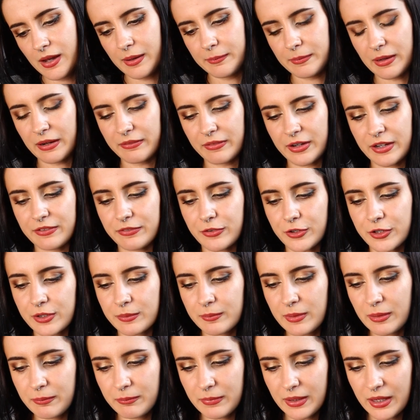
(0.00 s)
I'm not ready for
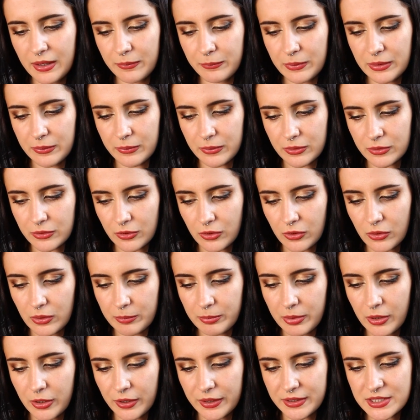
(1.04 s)
commitment. We will grow
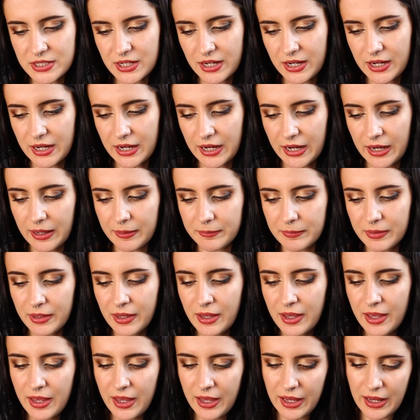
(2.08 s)
apart in time,
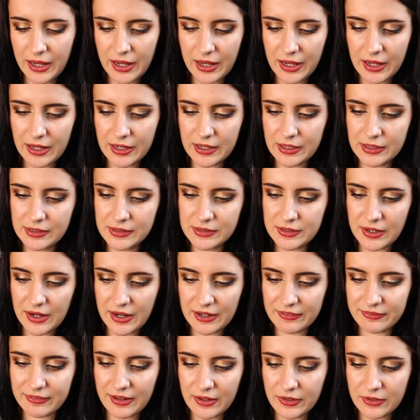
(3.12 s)
and
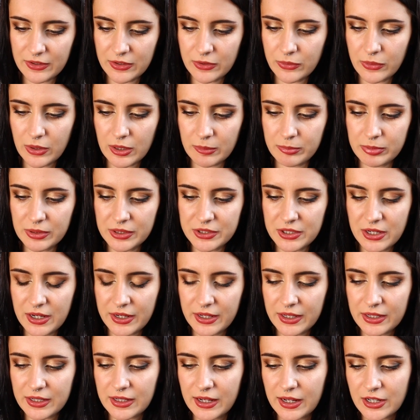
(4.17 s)
I value our
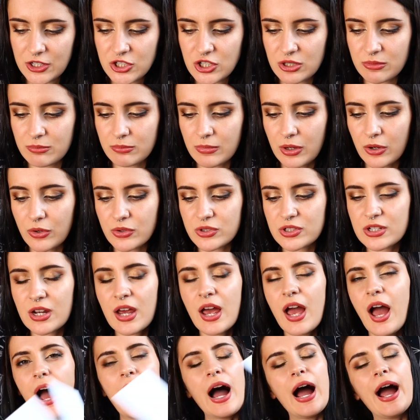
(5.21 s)
platonic connection most.
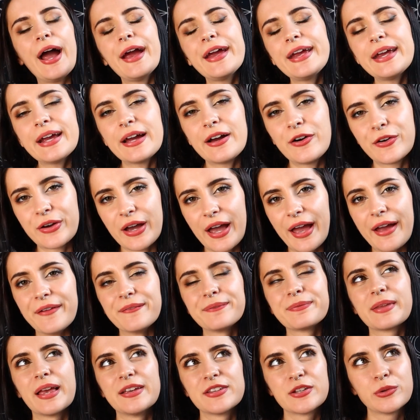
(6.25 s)
I,
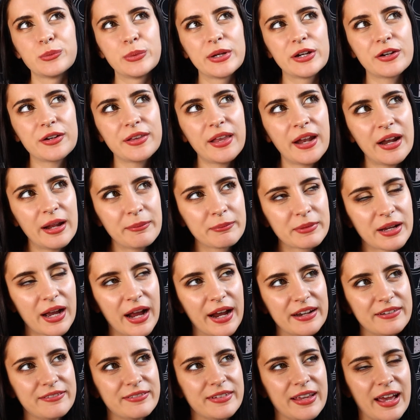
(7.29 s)
okay, is it weird that I'm
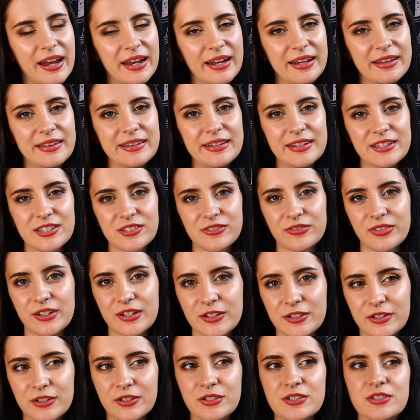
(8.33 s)
kind of getting these
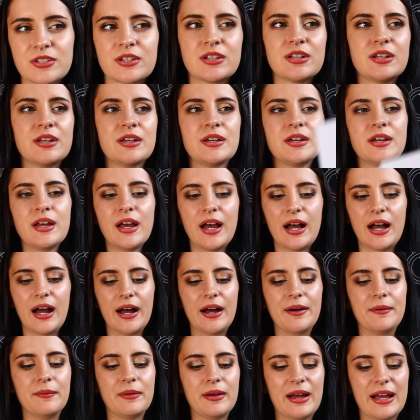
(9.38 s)
fears
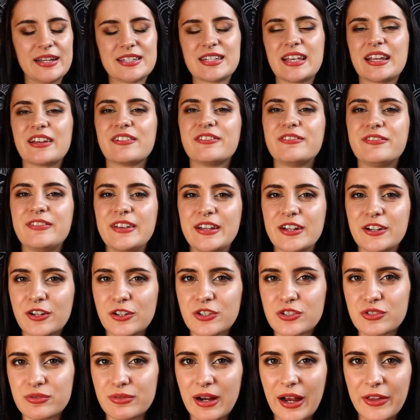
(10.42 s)
uh, as like
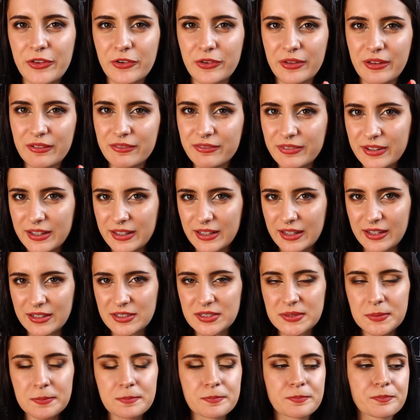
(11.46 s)
fears rather than
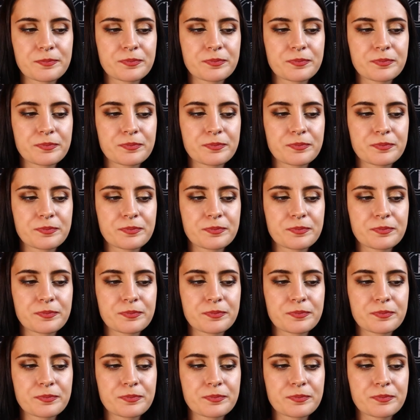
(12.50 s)
feelings?